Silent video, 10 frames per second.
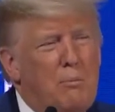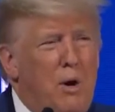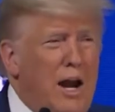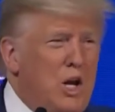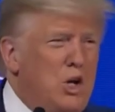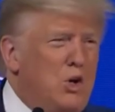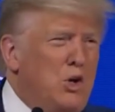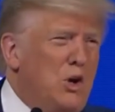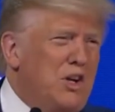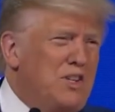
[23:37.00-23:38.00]
Our brand
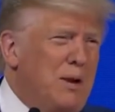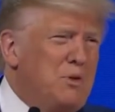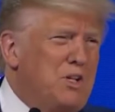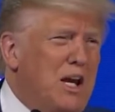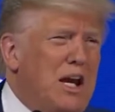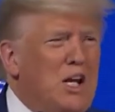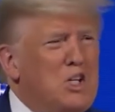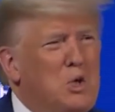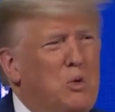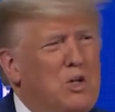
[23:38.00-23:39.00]
new
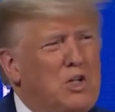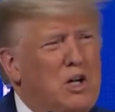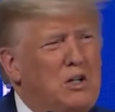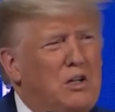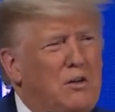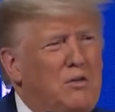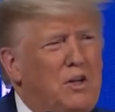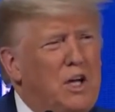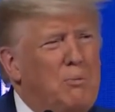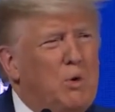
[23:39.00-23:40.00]
USMCA is the result
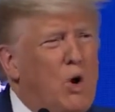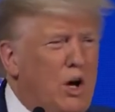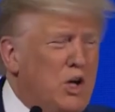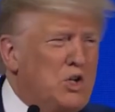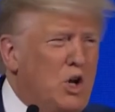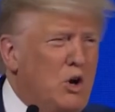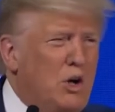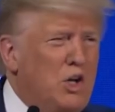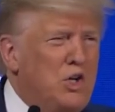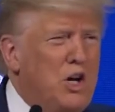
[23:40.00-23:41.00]
of the broadest
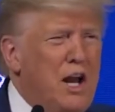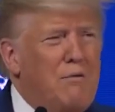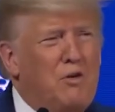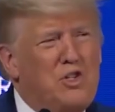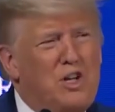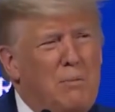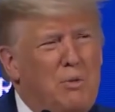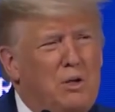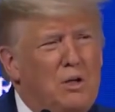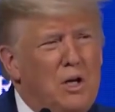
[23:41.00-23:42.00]
coalition ever
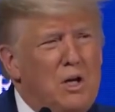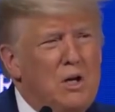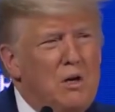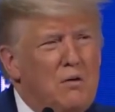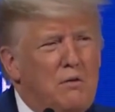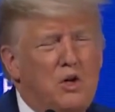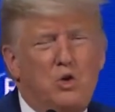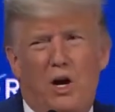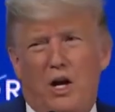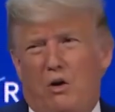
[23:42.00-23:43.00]
assembled for
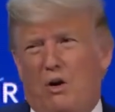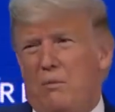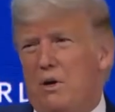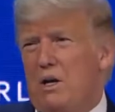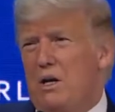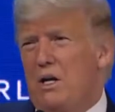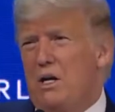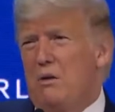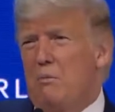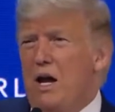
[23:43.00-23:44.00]
a trade agreement.
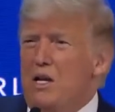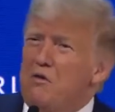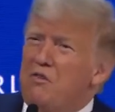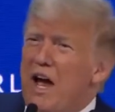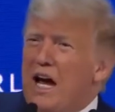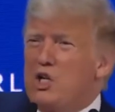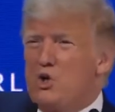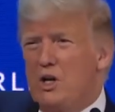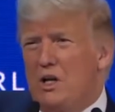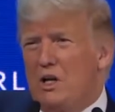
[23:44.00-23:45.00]

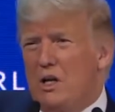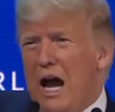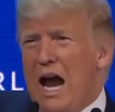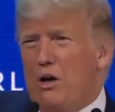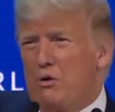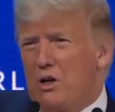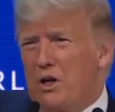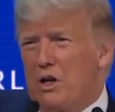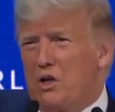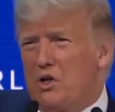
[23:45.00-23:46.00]
Manufacturing,
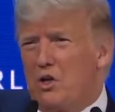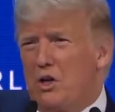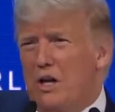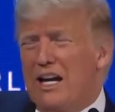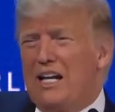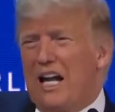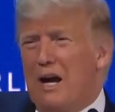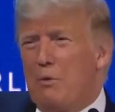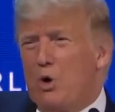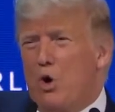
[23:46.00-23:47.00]
agriculture, and
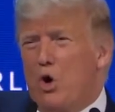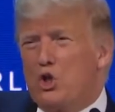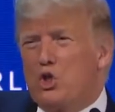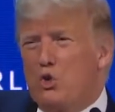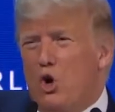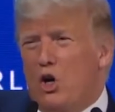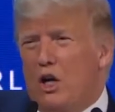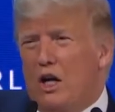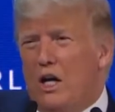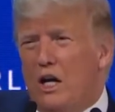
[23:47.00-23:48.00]
labor all
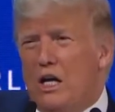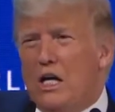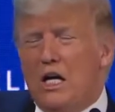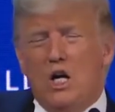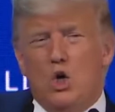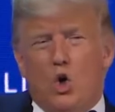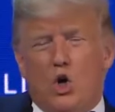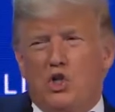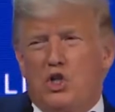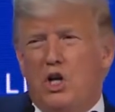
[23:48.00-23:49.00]
strongly
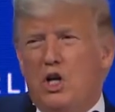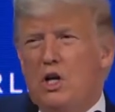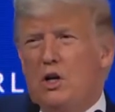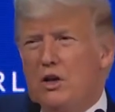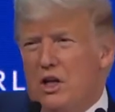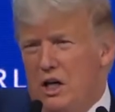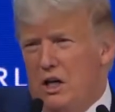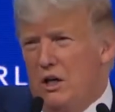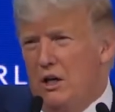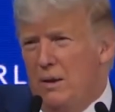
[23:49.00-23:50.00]
endorsed the
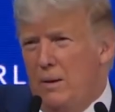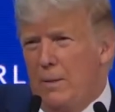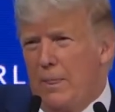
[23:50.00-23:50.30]
deal.